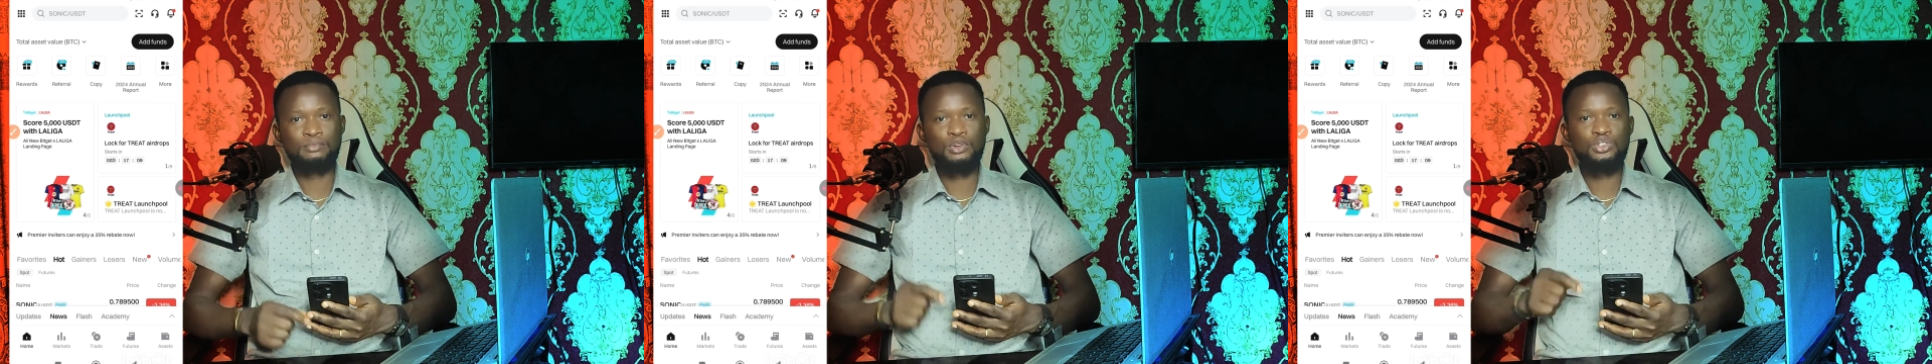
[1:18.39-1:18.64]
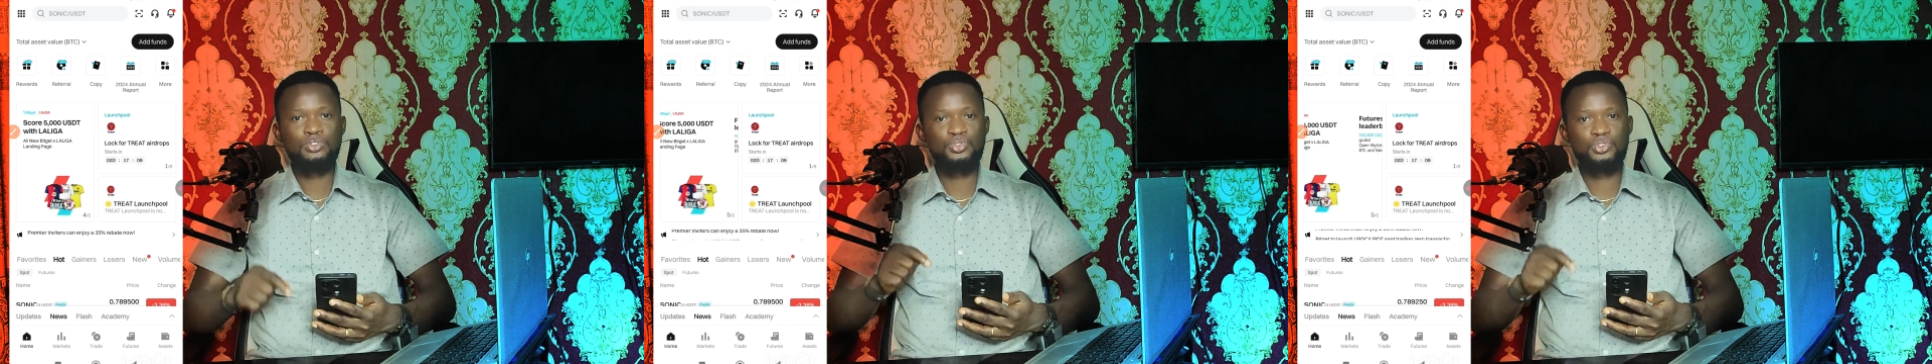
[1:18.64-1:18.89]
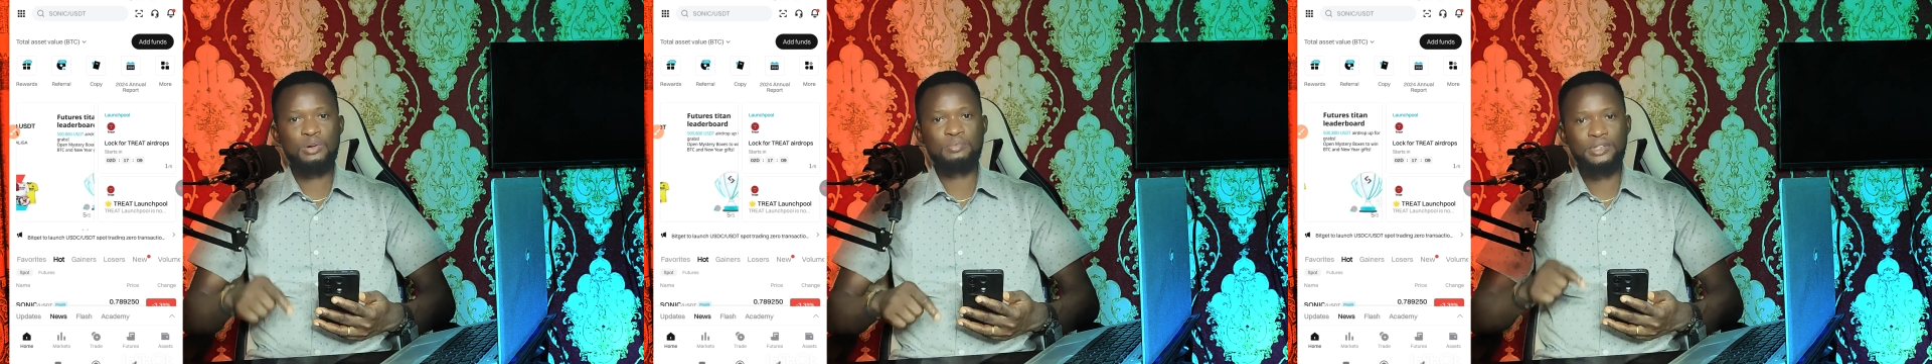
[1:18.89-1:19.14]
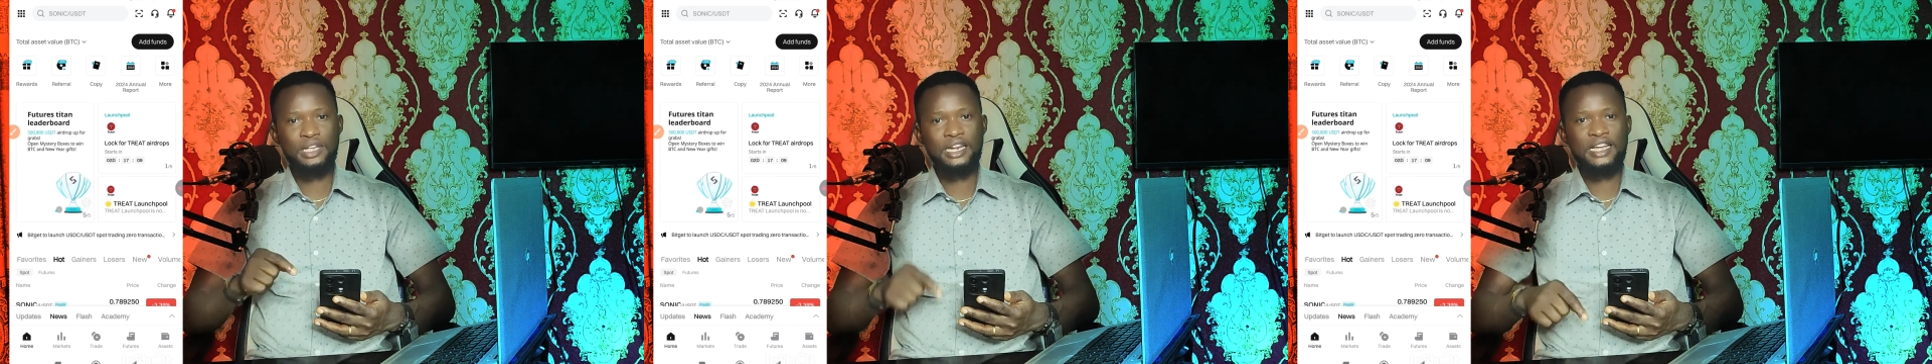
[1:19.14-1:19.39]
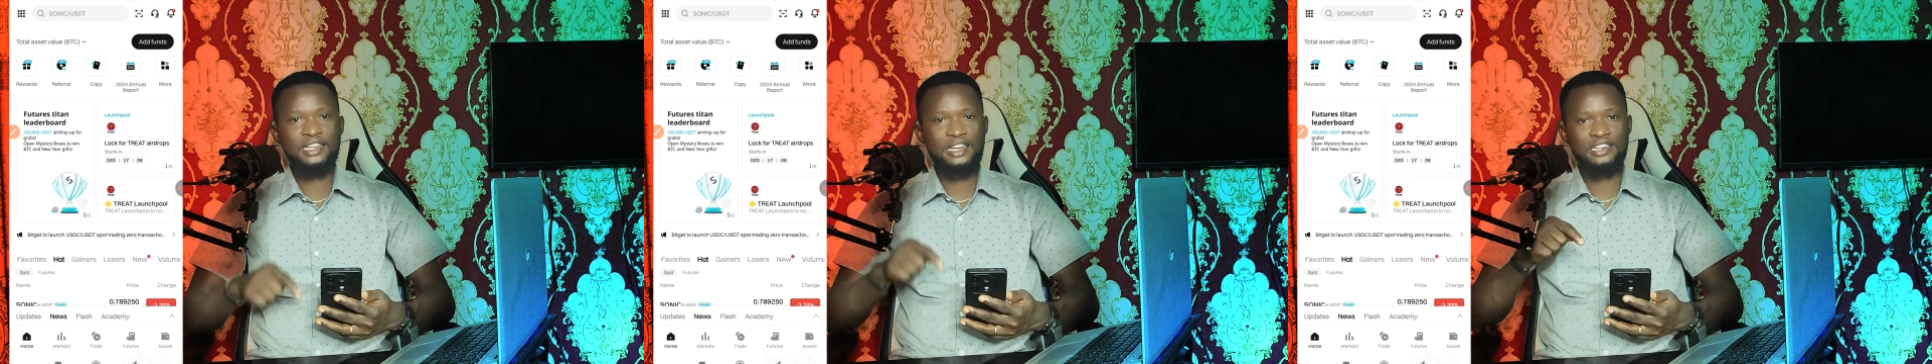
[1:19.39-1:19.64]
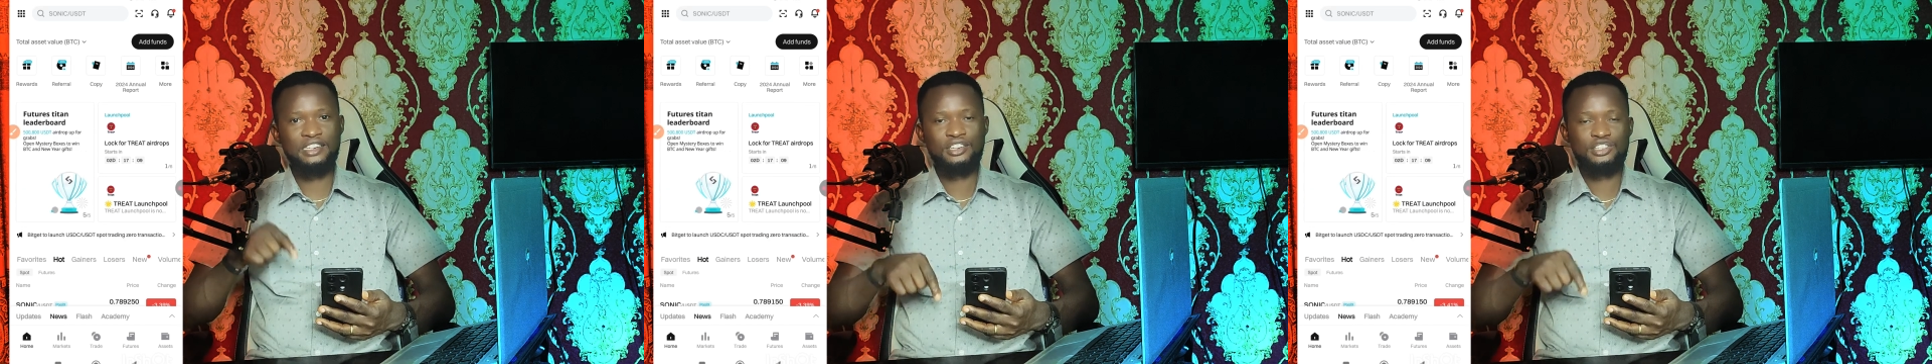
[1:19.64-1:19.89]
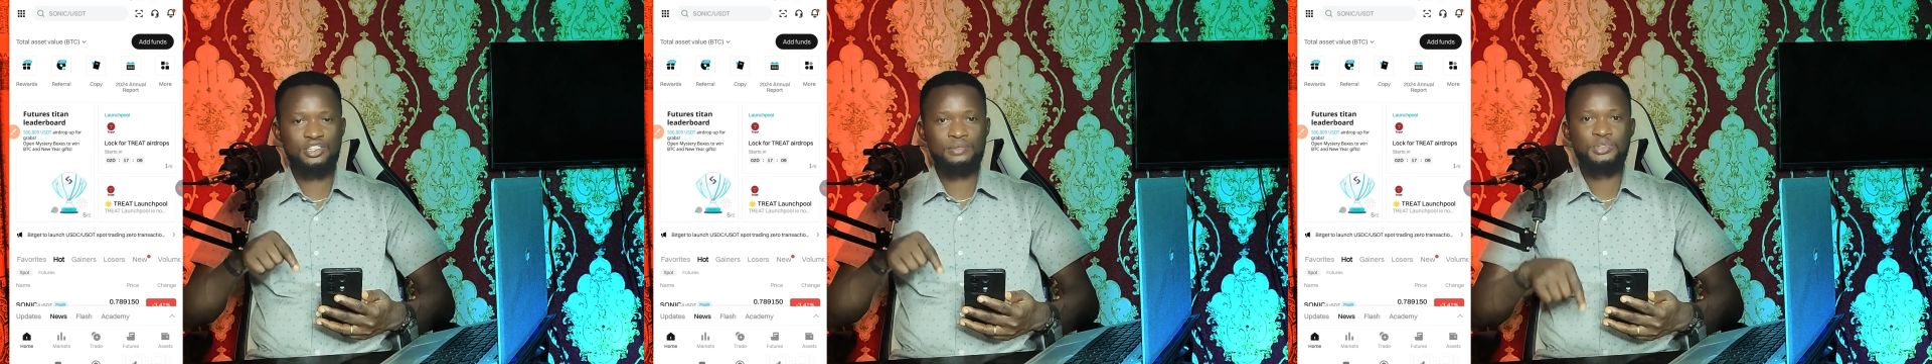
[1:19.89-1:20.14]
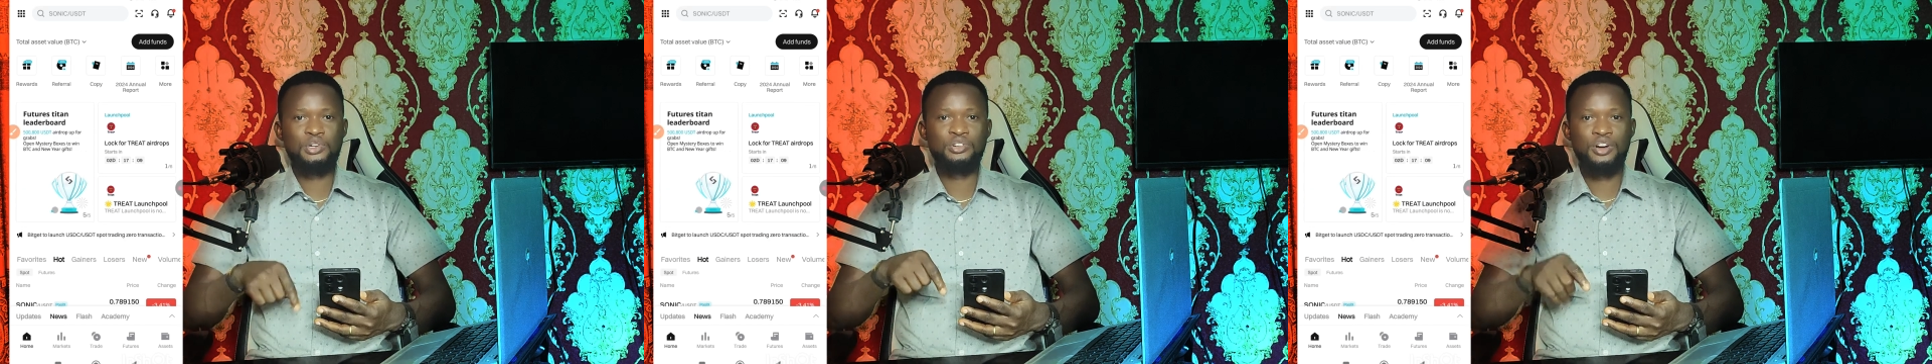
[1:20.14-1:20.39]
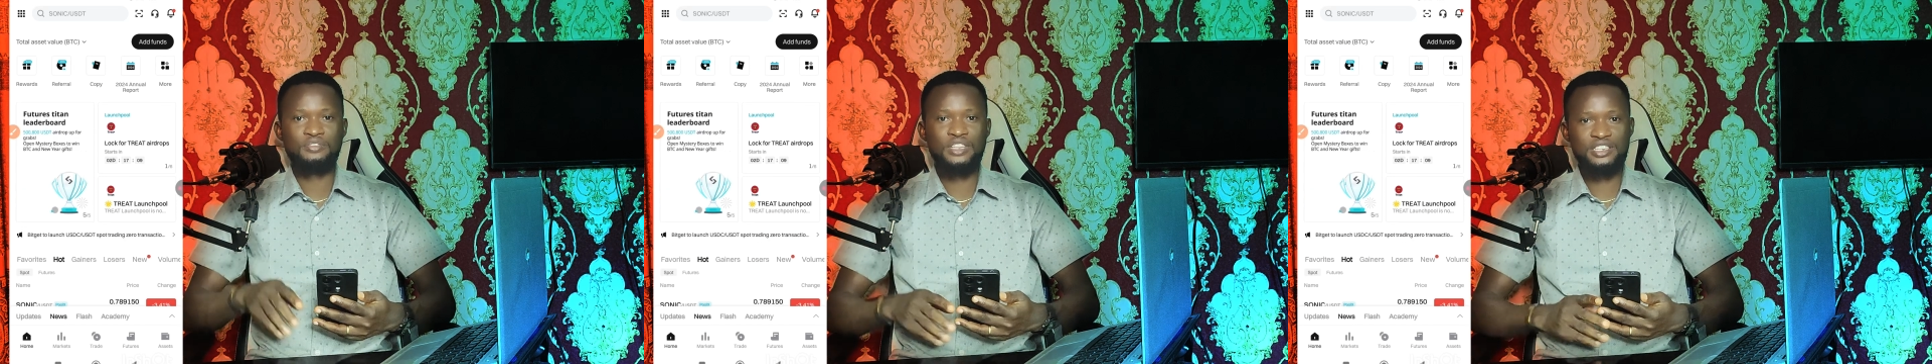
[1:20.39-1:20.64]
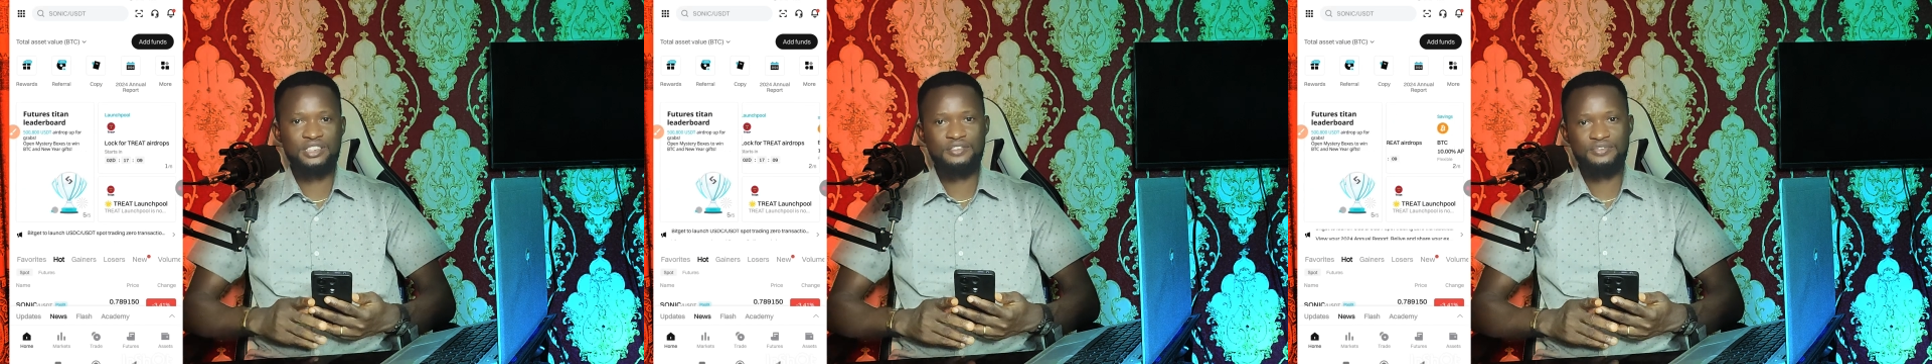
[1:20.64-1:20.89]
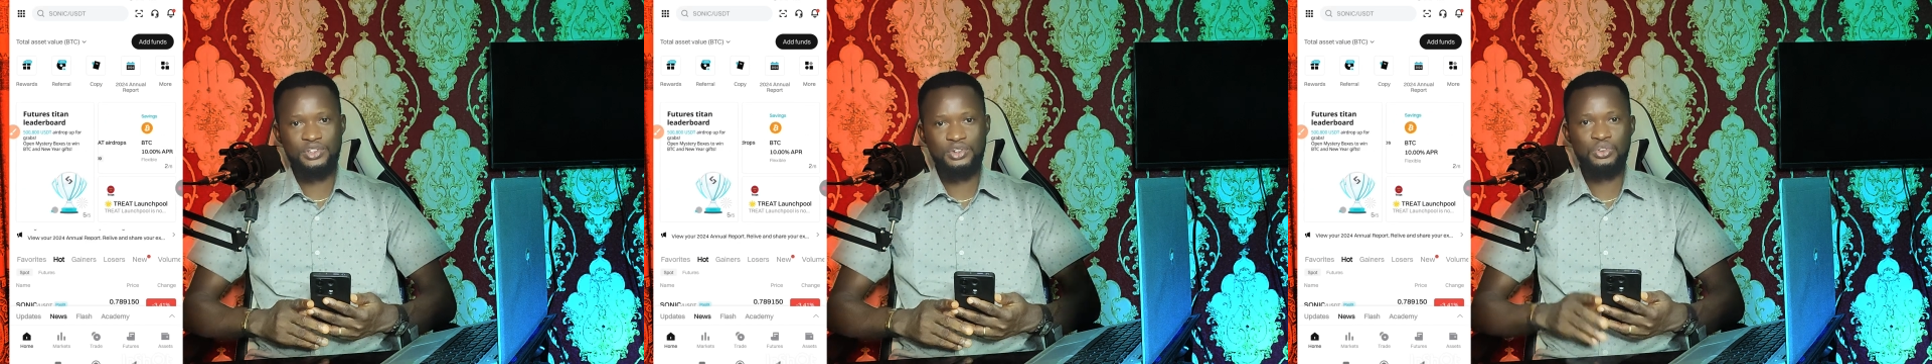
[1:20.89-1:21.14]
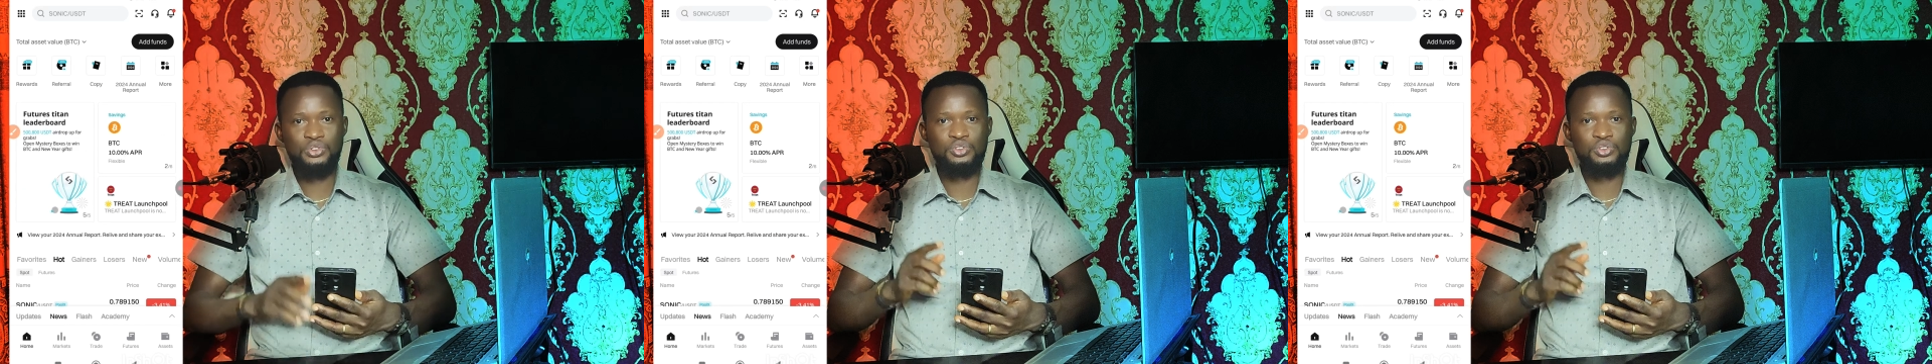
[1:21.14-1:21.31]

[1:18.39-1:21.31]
I'm going to drop the link in the description of this video.